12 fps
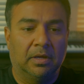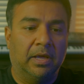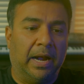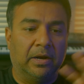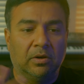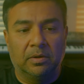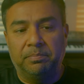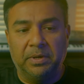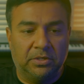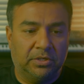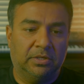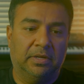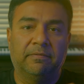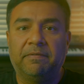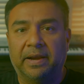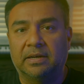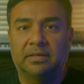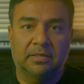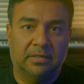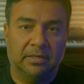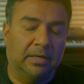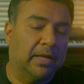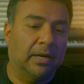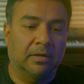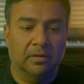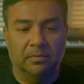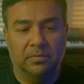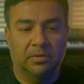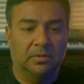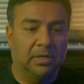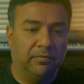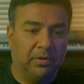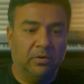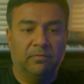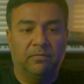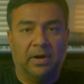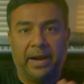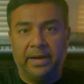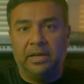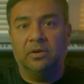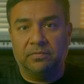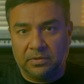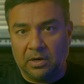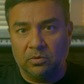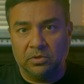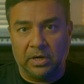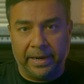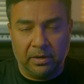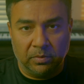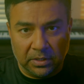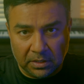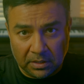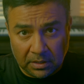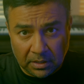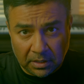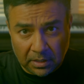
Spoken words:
granular pitched effects and algorithms, giving you a variety of sounds right within